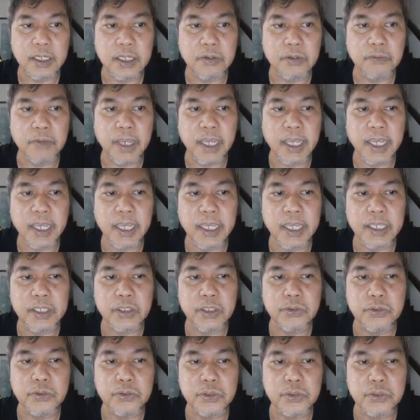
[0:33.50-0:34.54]
where
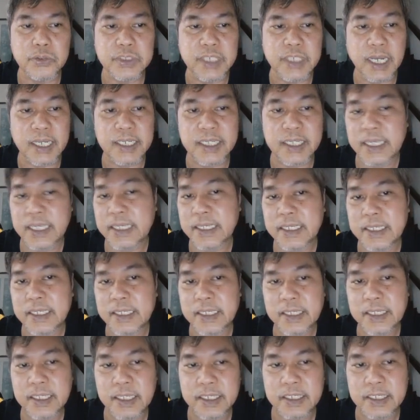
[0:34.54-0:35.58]
you do
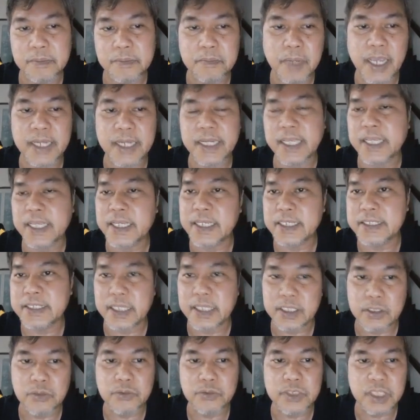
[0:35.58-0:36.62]
chunking and embeddings
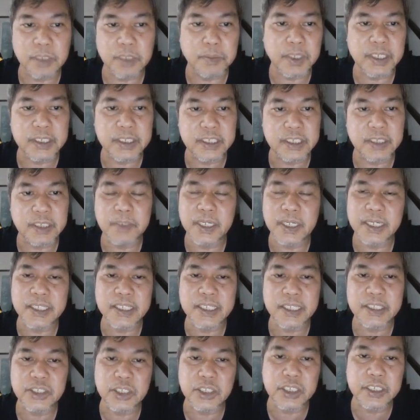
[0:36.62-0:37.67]
and do
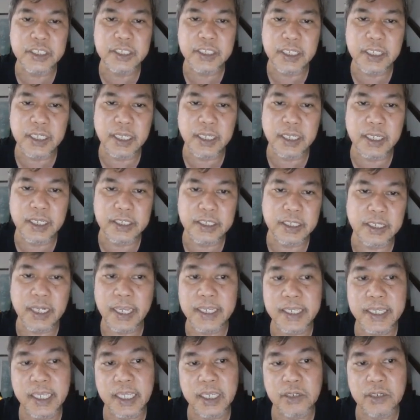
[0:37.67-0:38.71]
similarity search,
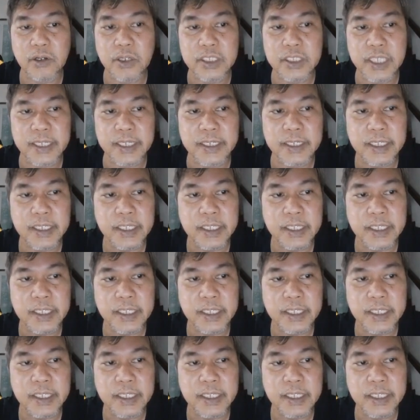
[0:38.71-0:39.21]
re-ranking and all that,